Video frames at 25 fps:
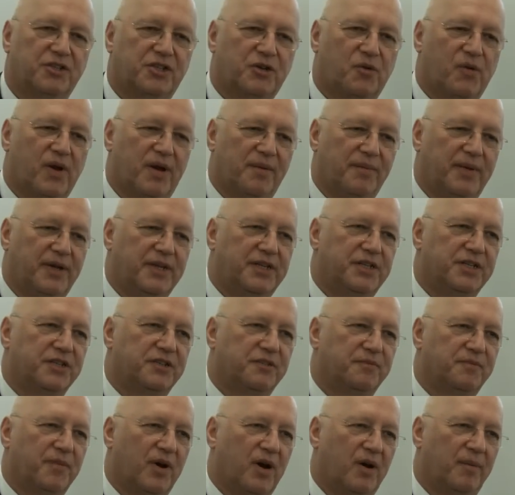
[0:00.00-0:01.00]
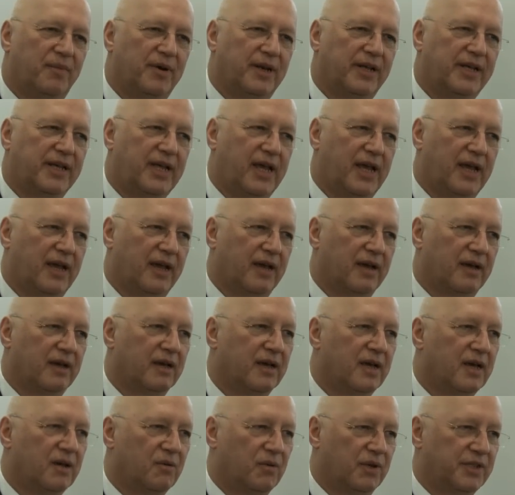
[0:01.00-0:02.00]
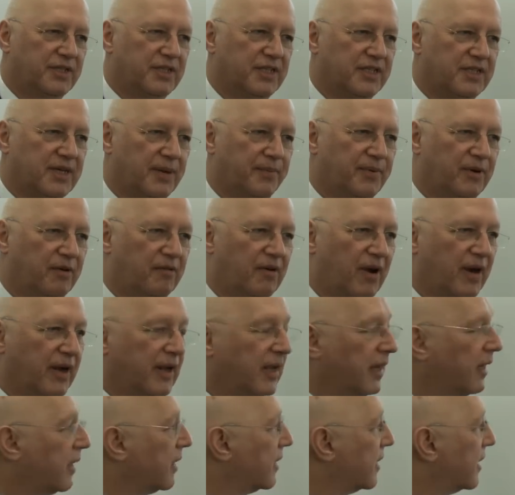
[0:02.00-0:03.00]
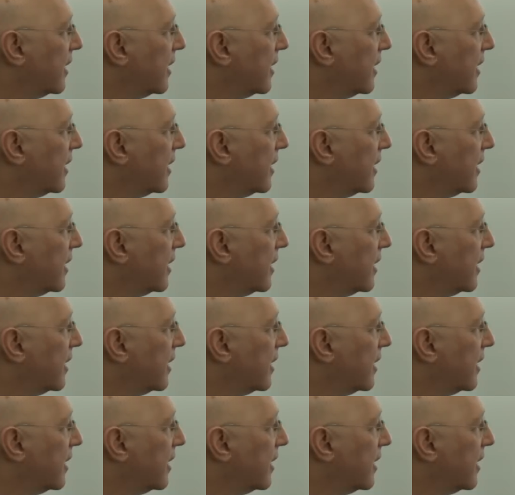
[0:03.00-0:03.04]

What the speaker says: square metres of marble a year once it's up and running.